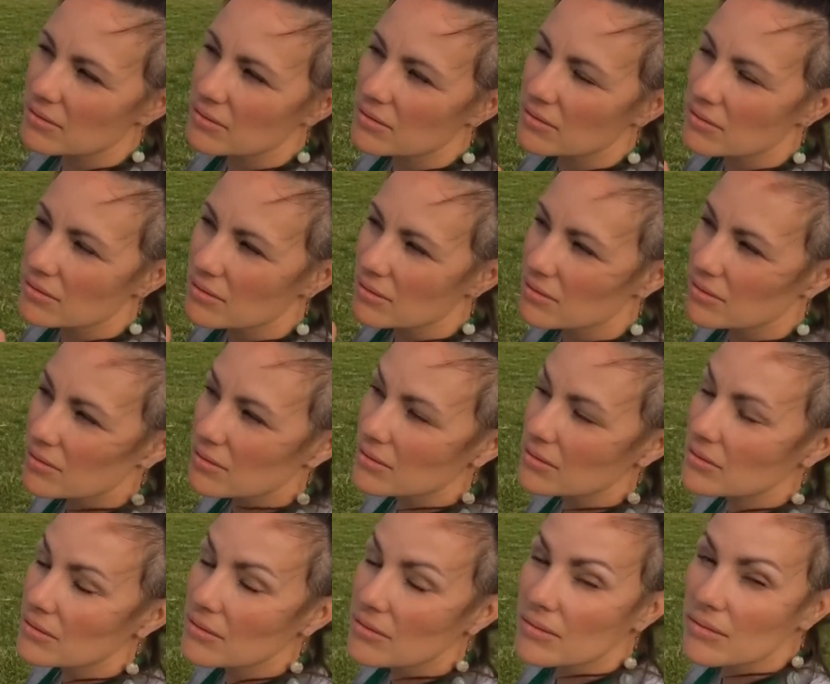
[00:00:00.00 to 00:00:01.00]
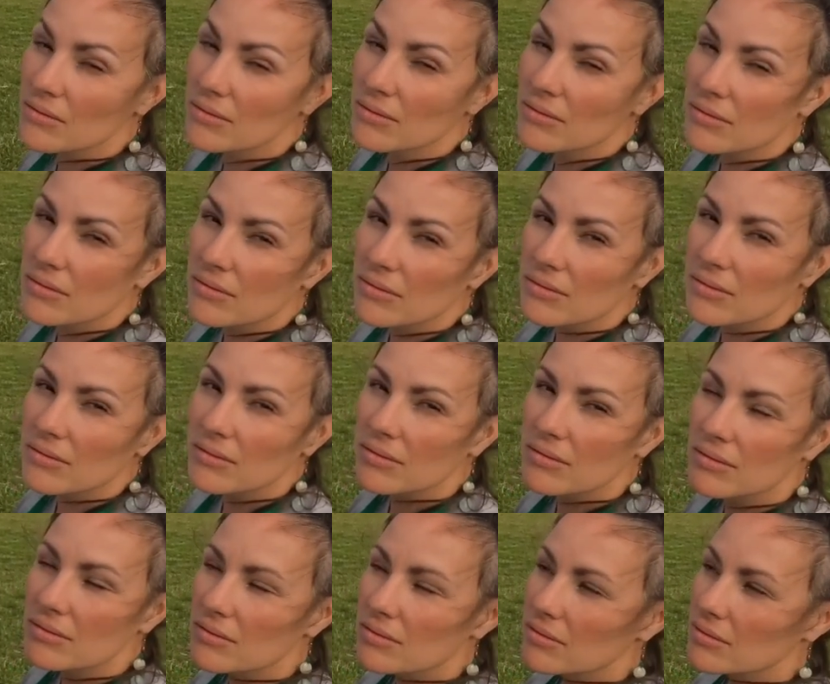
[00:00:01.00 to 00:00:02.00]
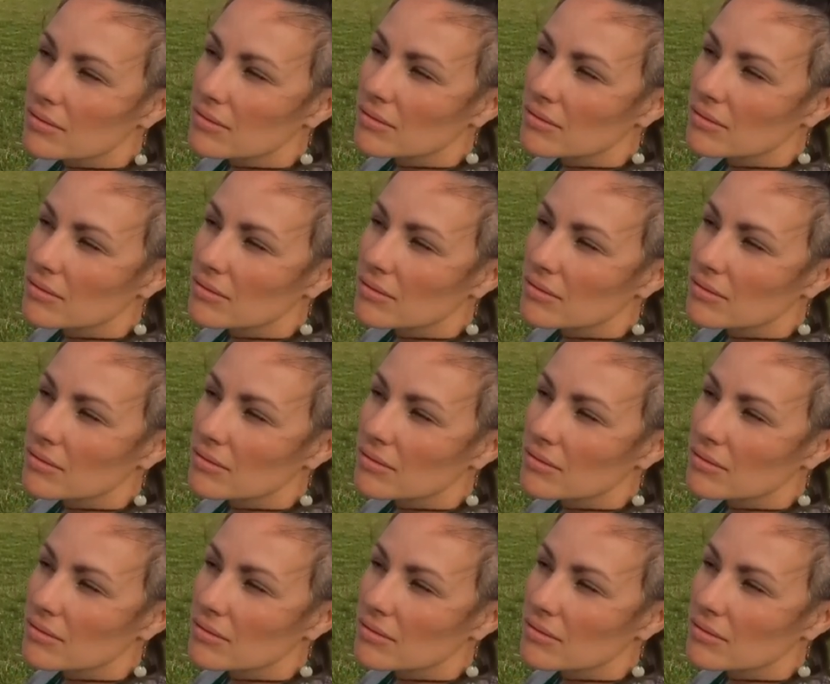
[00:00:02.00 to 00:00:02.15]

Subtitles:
The person shown says nothing.